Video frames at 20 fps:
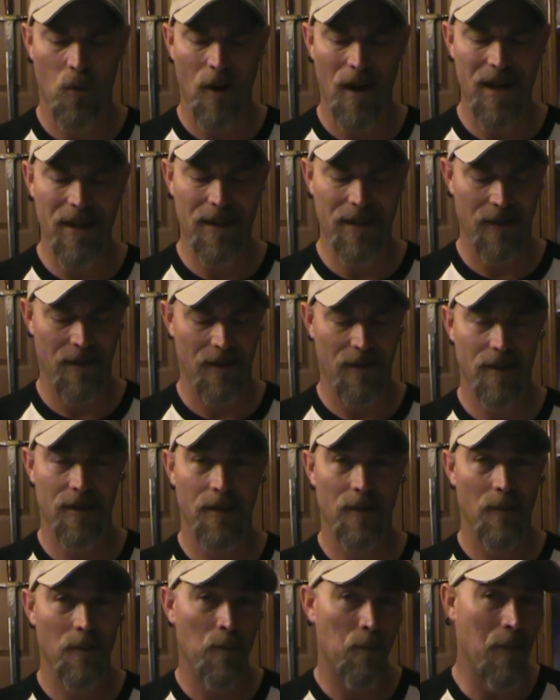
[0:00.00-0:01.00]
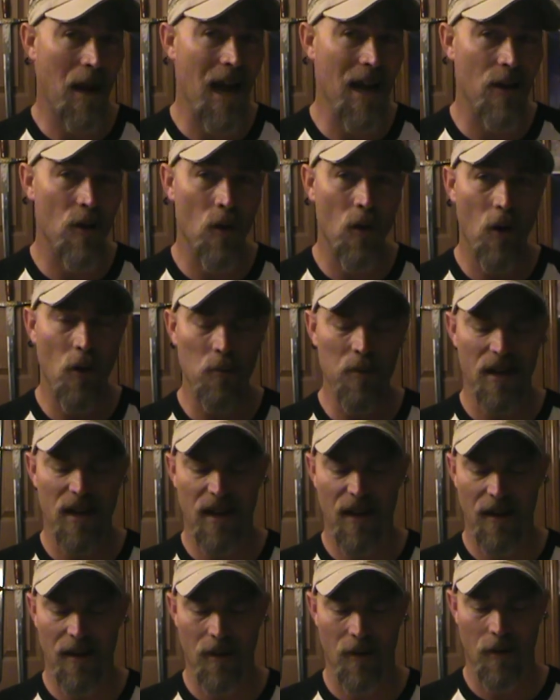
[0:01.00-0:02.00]
races, buy your own
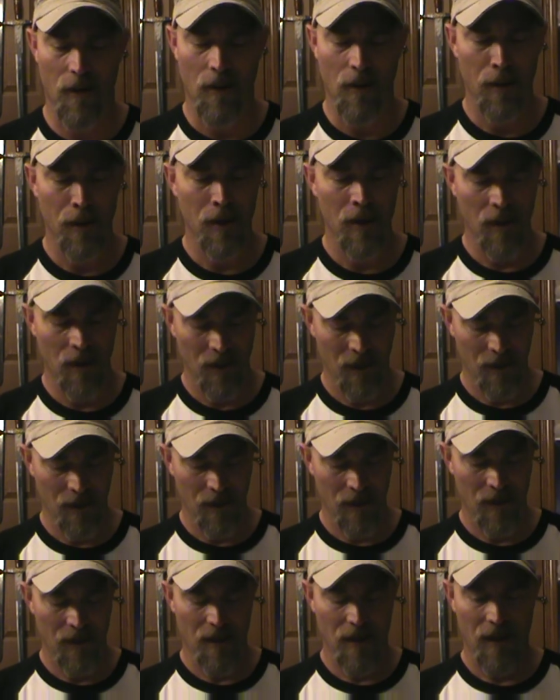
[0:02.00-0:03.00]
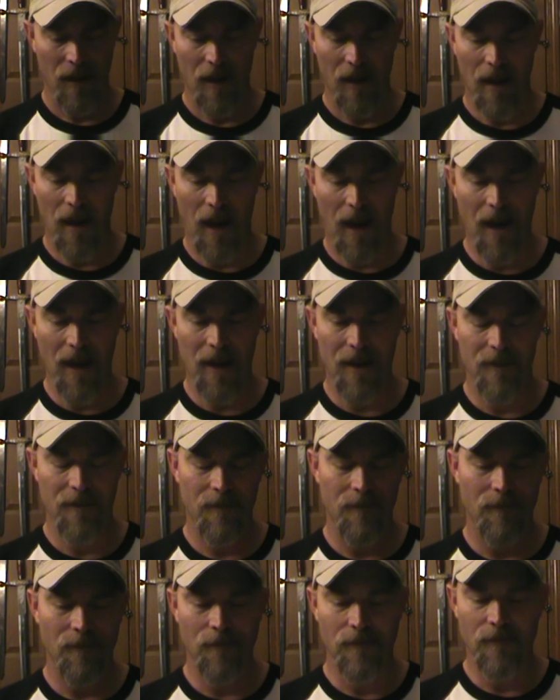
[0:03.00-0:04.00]
gear. And
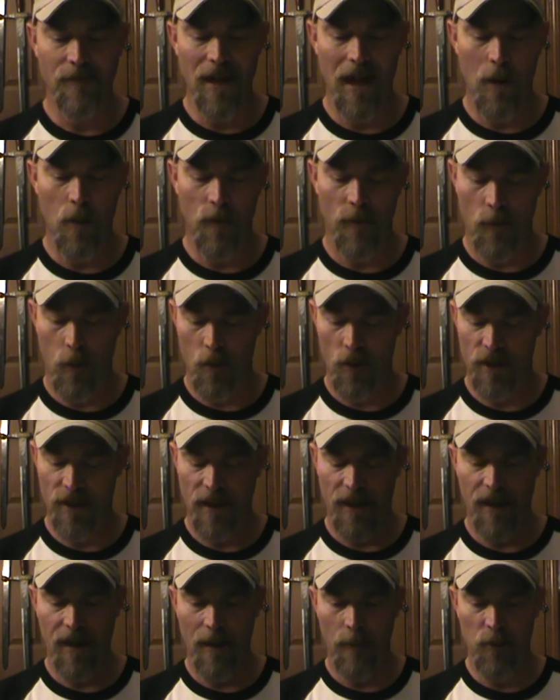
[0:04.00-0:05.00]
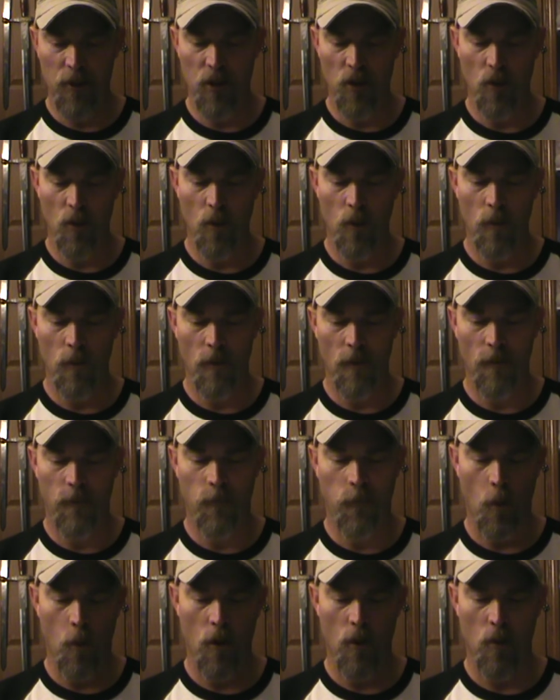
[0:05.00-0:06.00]
now, of course, it gives you
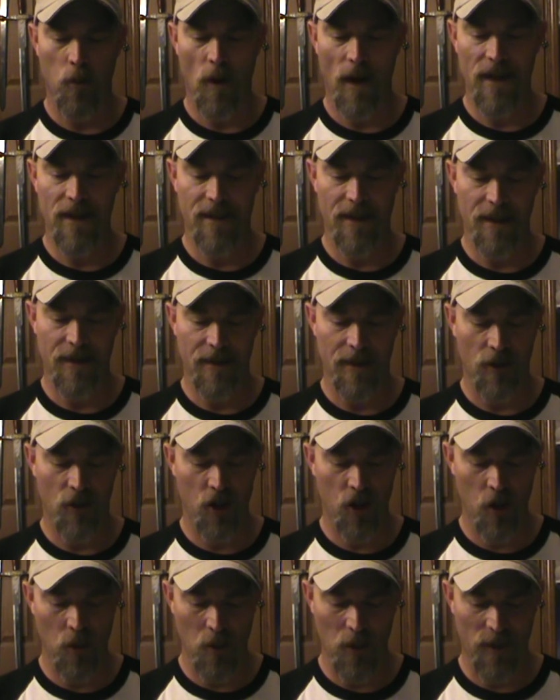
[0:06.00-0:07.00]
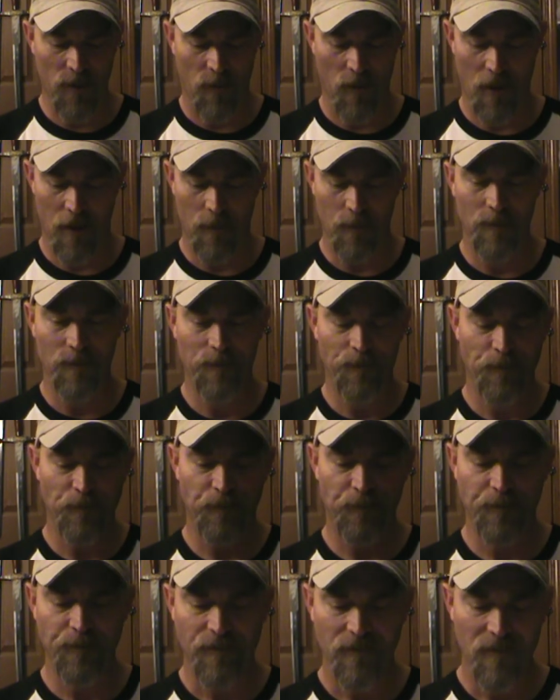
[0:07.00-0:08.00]
4 races to choose from.
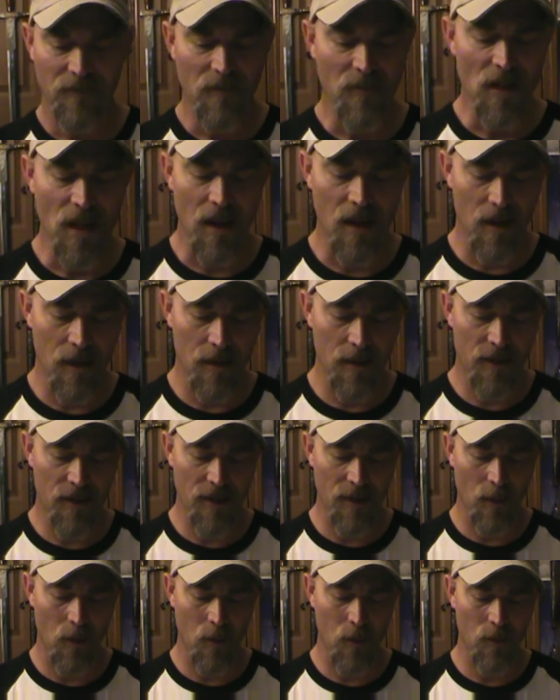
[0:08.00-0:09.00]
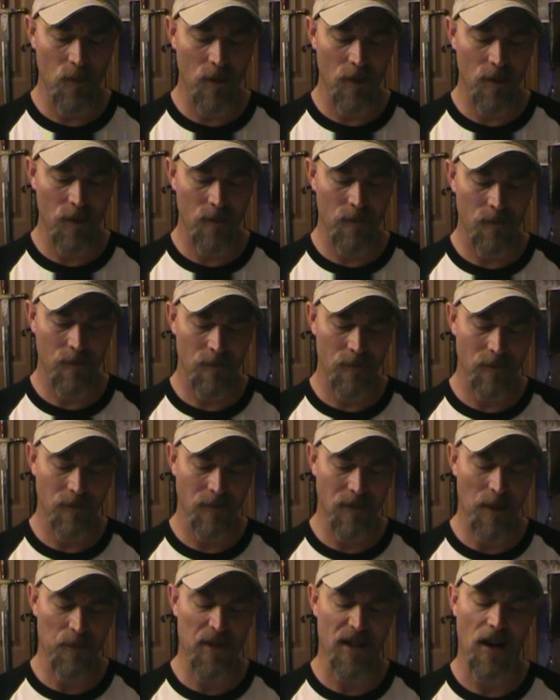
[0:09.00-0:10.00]
So,
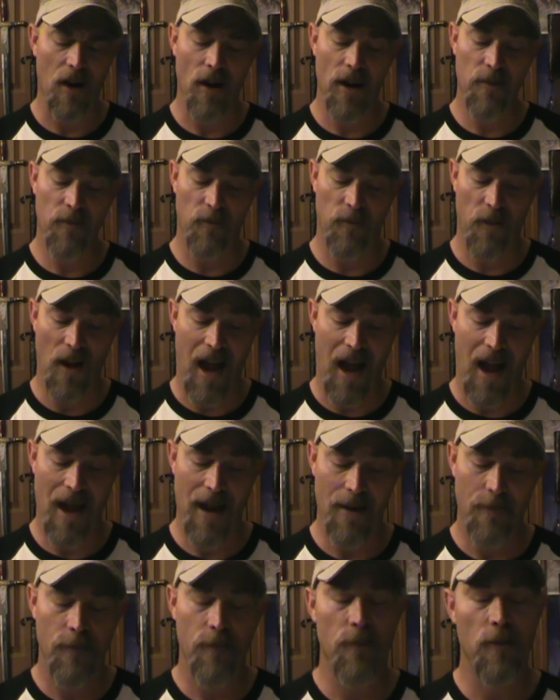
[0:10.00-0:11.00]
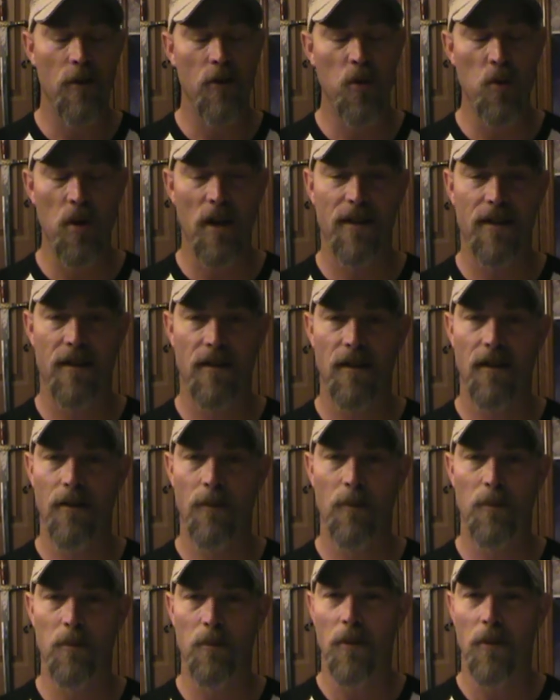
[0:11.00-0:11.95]
I'm sorry, 5. You get the